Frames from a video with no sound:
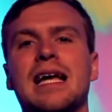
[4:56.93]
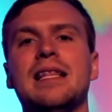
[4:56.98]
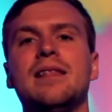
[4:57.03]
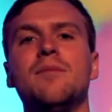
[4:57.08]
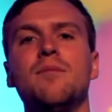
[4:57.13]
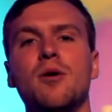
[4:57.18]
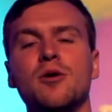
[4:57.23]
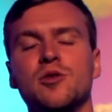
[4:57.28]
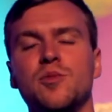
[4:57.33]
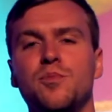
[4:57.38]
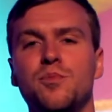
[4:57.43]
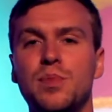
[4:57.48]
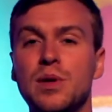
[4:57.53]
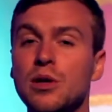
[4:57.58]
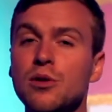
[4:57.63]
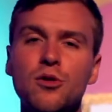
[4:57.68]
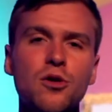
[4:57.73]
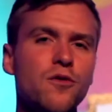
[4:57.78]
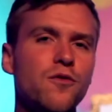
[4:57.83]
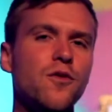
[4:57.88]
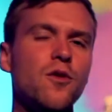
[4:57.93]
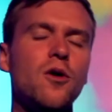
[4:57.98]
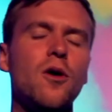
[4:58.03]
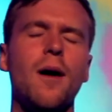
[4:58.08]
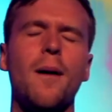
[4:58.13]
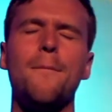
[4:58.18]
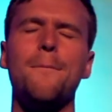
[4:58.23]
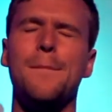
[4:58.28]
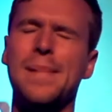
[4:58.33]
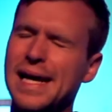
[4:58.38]
And the most
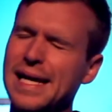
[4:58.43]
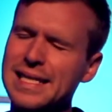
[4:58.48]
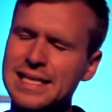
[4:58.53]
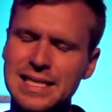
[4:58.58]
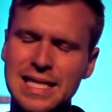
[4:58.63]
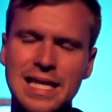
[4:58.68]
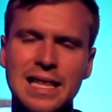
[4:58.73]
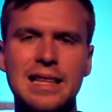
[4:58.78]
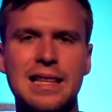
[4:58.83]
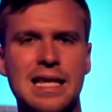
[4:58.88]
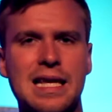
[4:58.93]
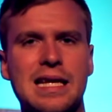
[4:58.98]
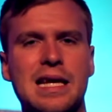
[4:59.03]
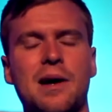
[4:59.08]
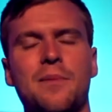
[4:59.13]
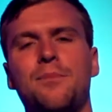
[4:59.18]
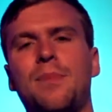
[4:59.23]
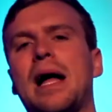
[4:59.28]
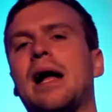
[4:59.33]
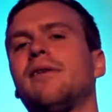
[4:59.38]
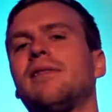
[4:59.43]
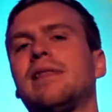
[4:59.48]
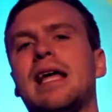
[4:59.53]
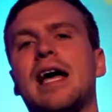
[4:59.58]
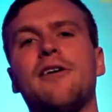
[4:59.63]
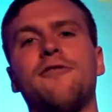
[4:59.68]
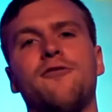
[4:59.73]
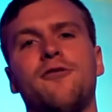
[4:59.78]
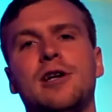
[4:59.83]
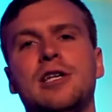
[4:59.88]
beautiful, amazing thing about
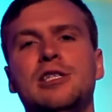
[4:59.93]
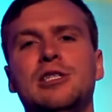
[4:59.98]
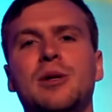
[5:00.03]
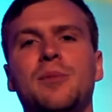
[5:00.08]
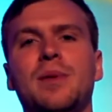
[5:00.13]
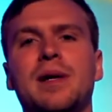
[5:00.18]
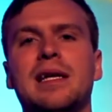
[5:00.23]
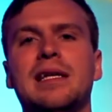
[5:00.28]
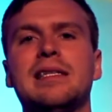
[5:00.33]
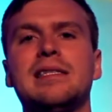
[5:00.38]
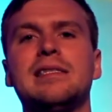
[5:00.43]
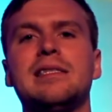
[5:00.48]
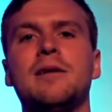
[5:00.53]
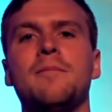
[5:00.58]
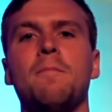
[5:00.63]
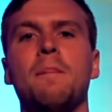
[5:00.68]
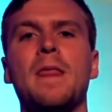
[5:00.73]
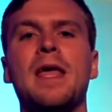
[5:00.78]
that friendship is